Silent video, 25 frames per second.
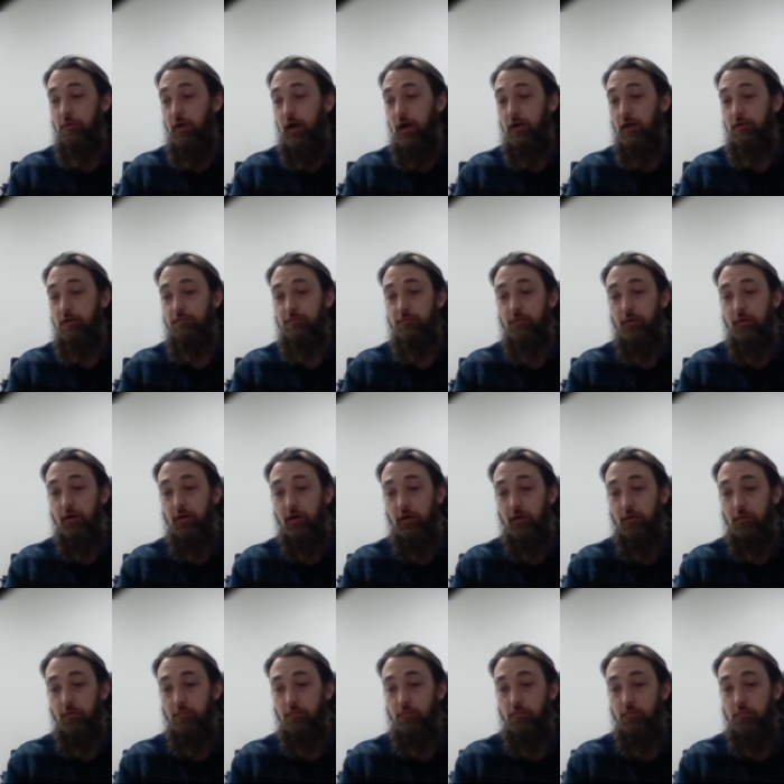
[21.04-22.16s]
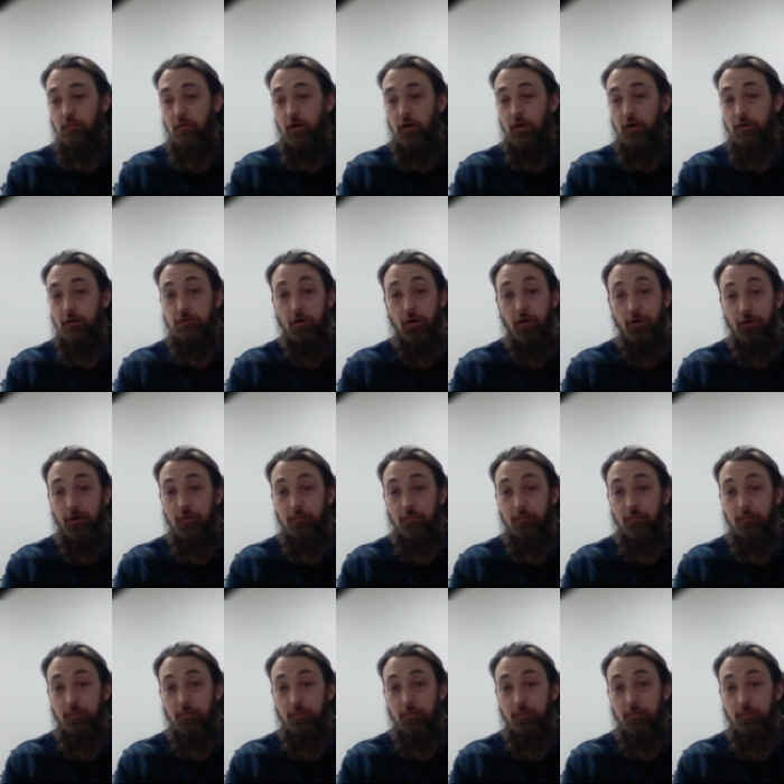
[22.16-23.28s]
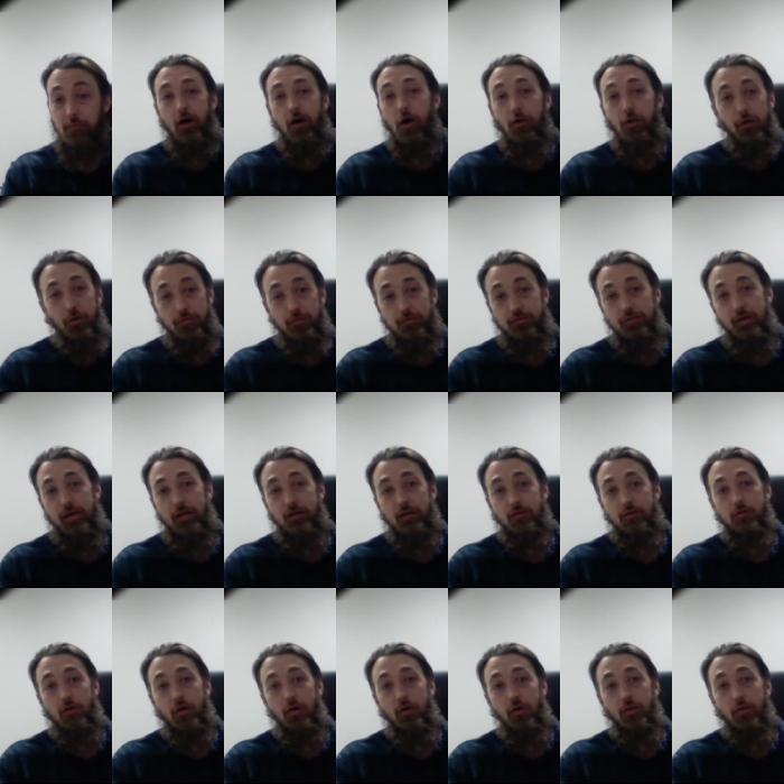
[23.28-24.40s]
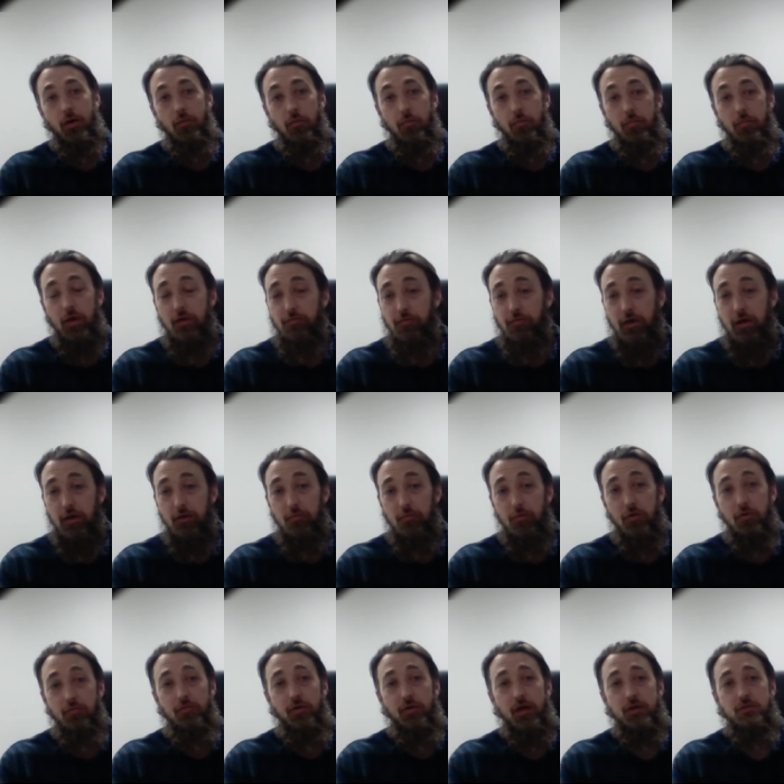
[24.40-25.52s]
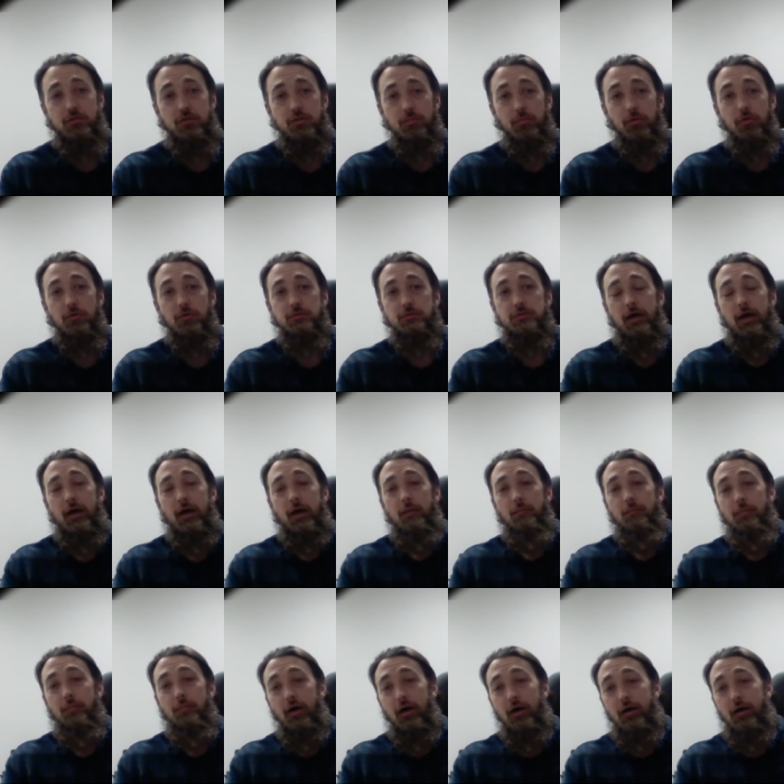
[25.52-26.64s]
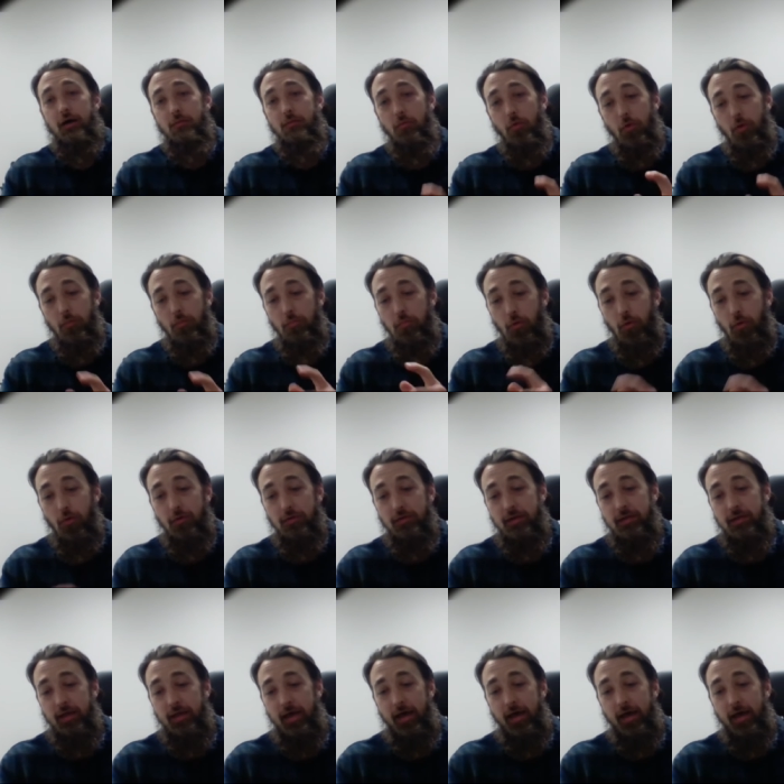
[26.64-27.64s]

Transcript: life, um, uh, turnips, all those things. So I'm a big fan of root vegetables, but more important than